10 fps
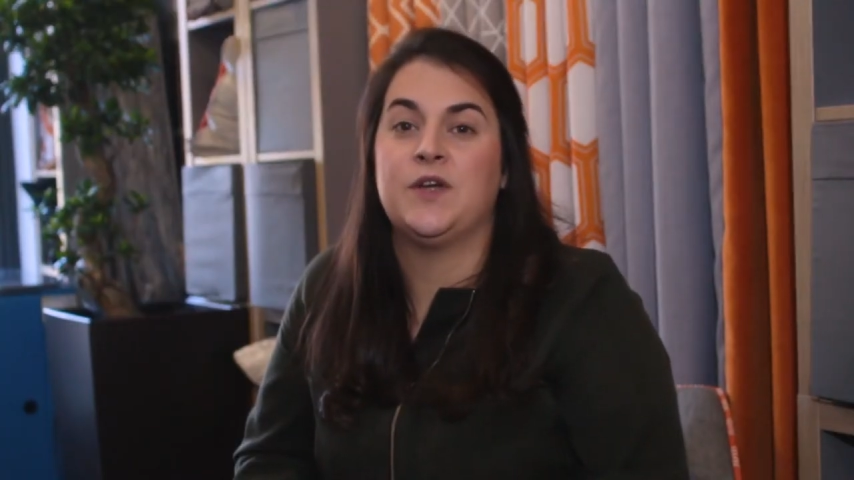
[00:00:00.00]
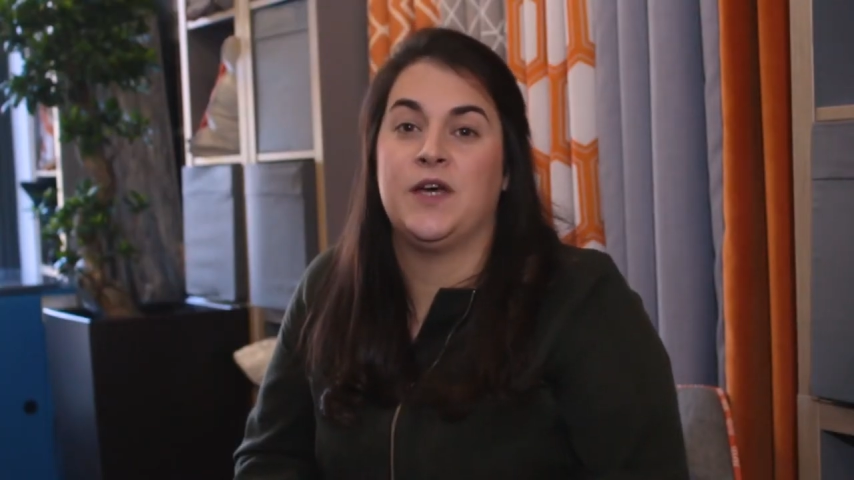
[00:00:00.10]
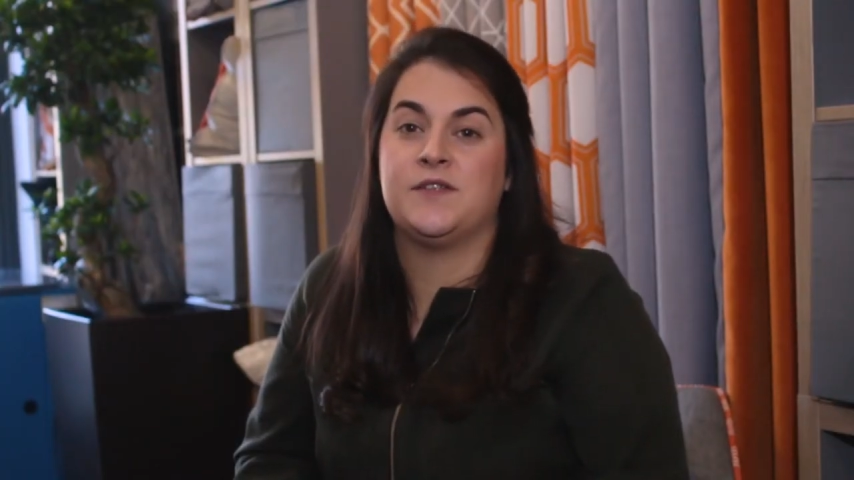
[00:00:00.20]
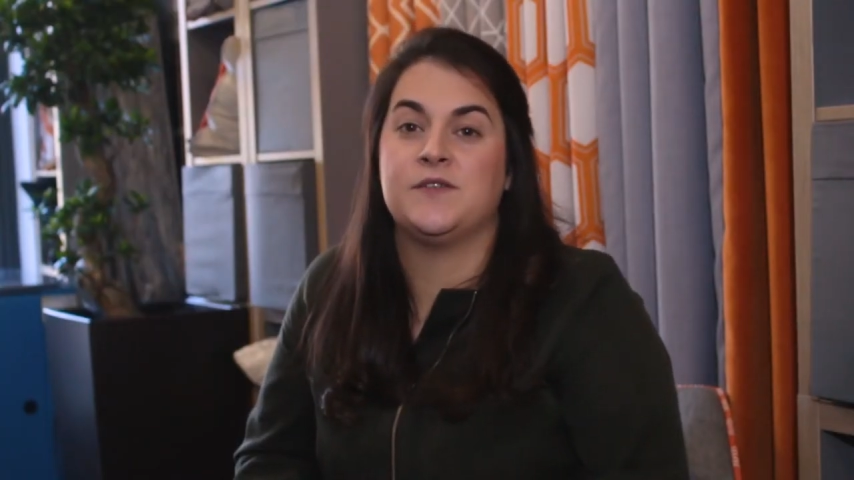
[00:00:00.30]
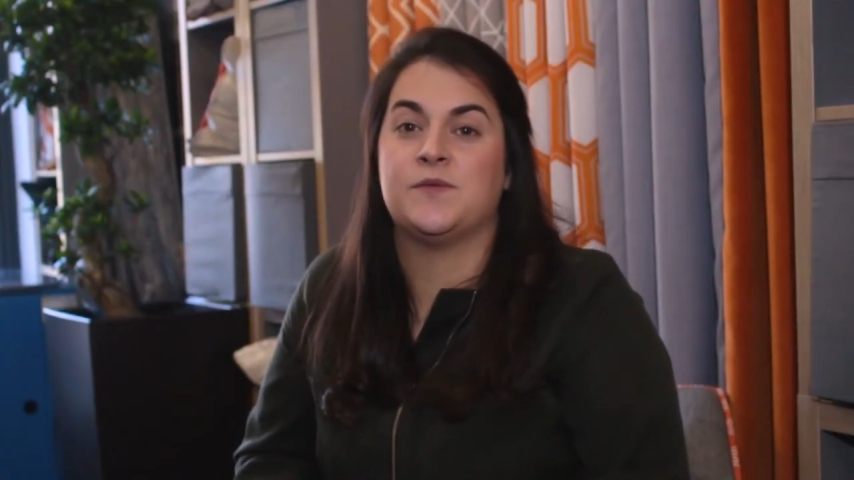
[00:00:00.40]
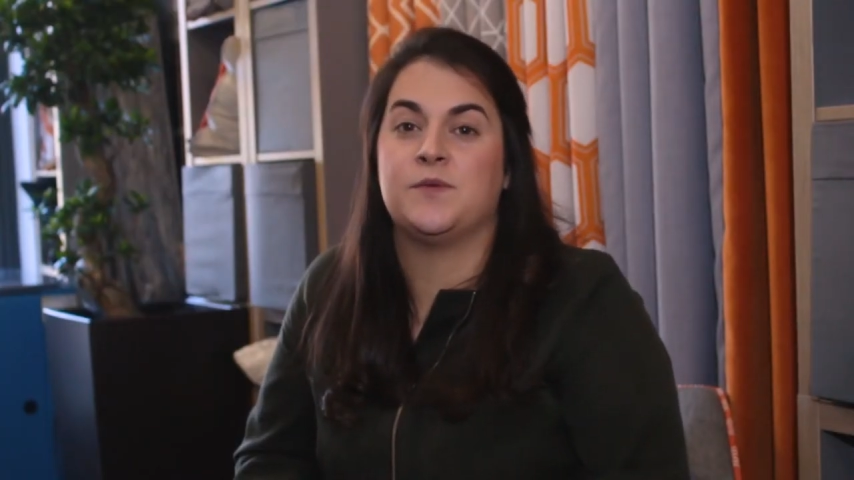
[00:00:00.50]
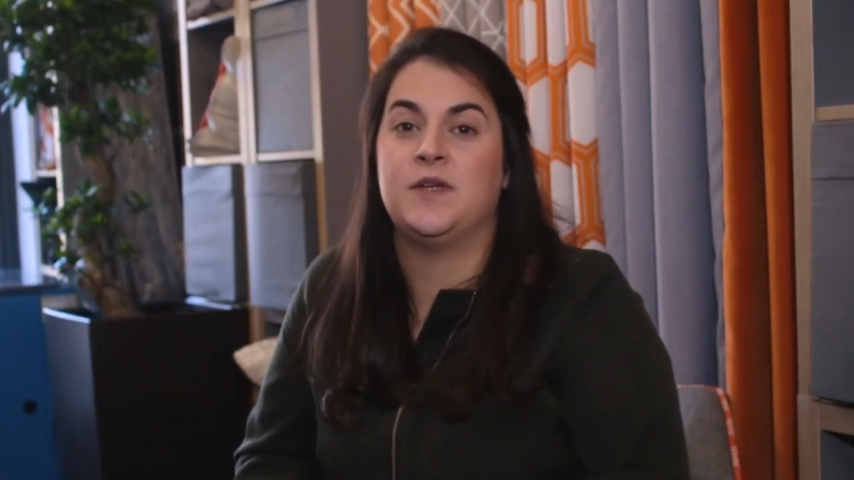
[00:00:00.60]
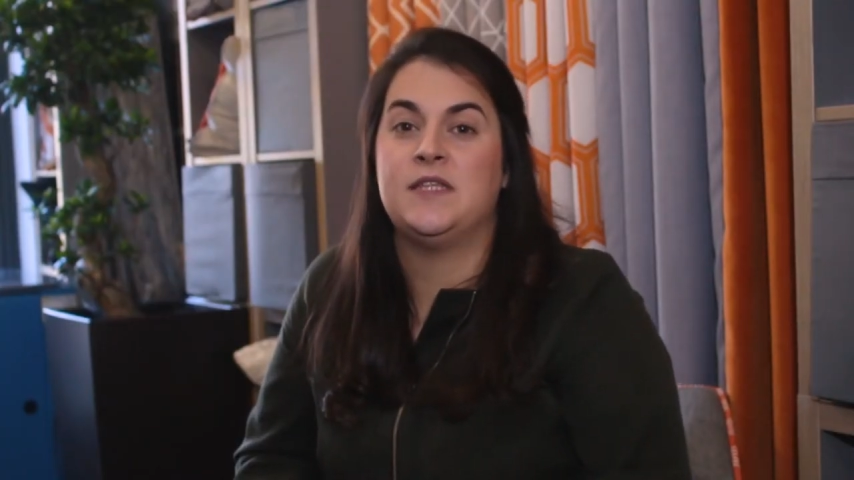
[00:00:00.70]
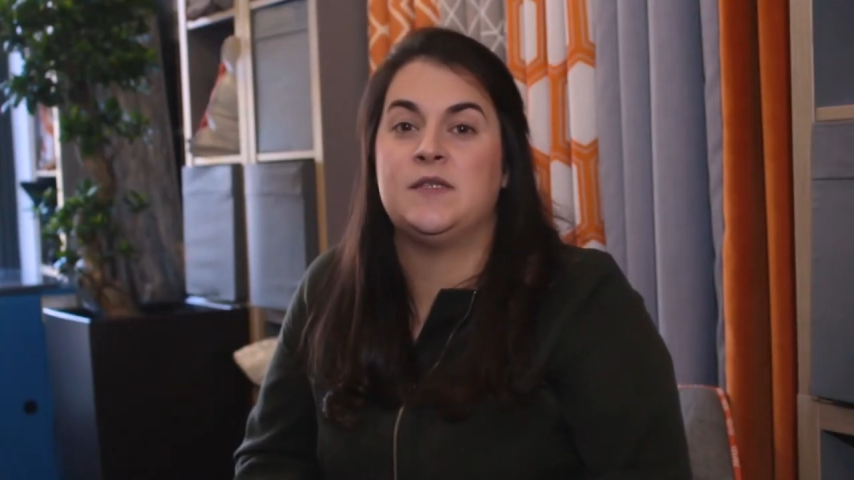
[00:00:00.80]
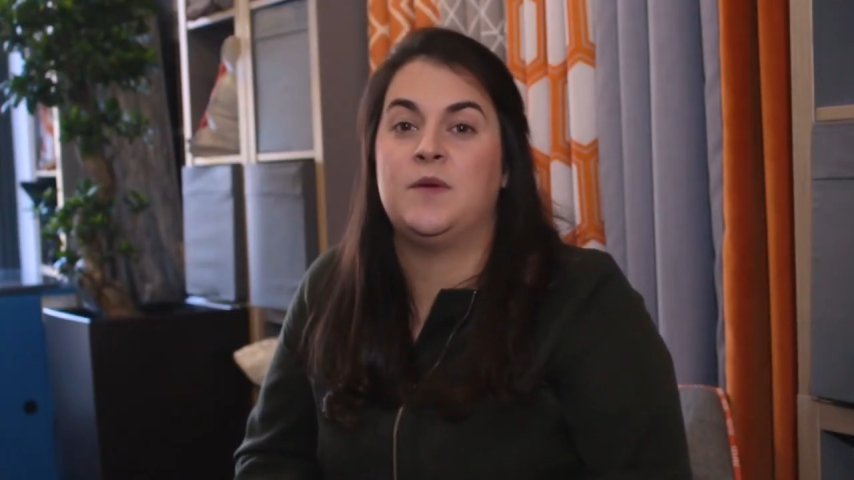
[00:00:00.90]
curtains will
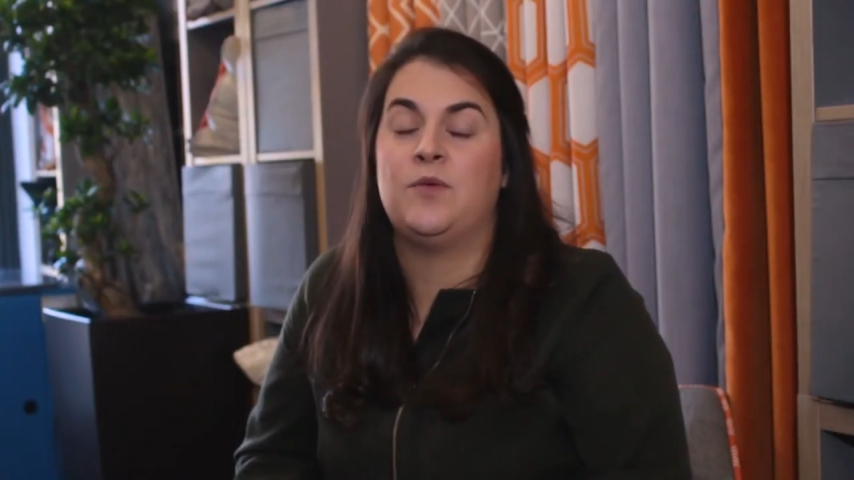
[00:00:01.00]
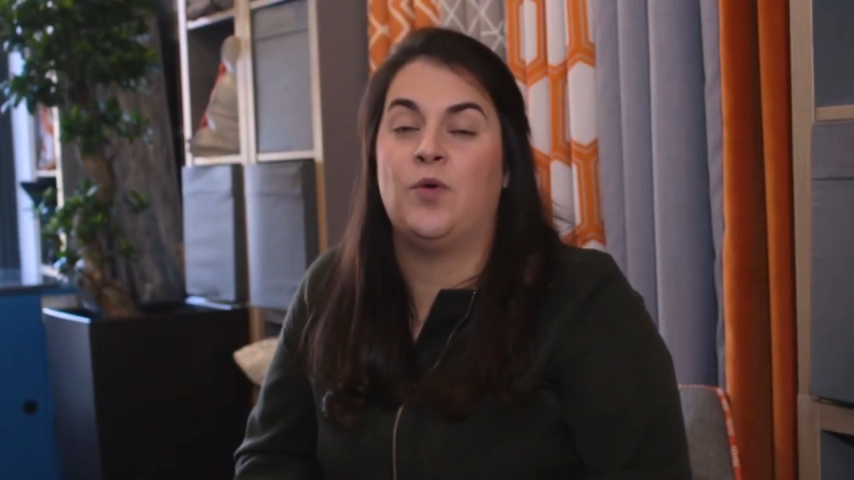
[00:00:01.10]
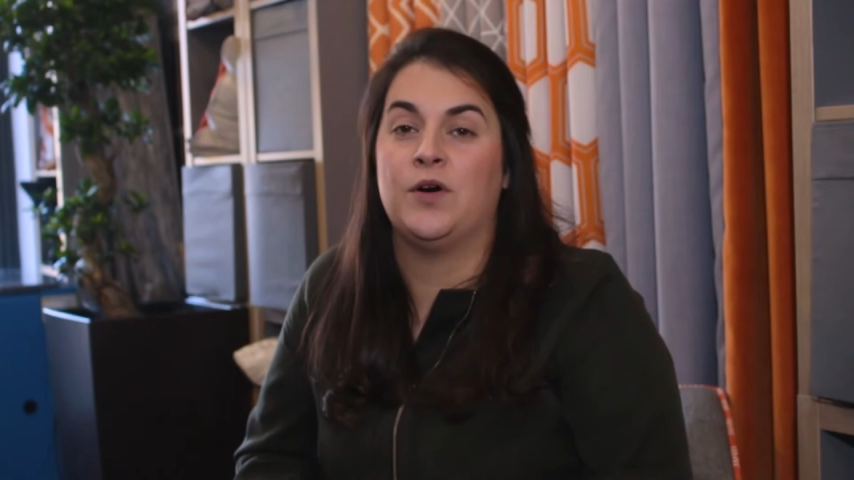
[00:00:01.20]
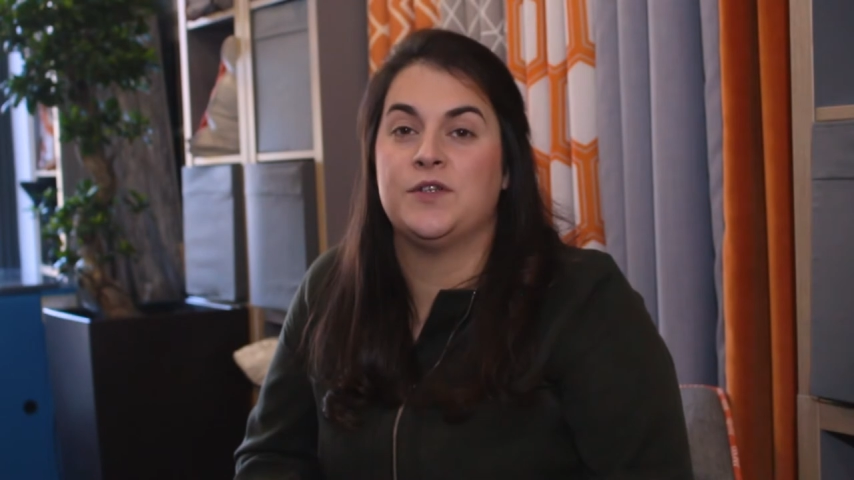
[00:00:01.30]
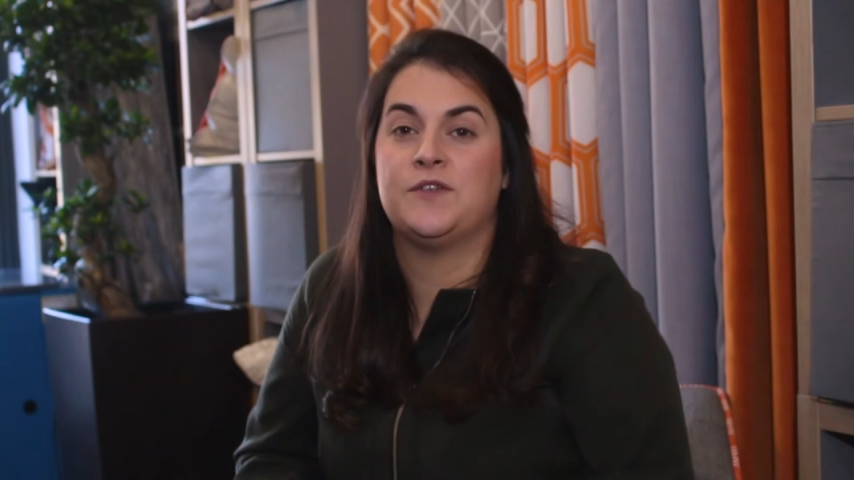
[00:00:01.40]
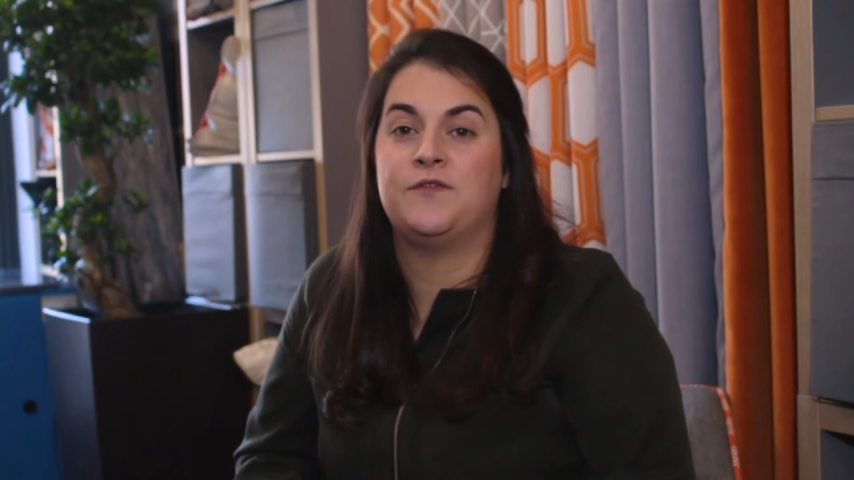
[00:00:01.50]
need to be washed.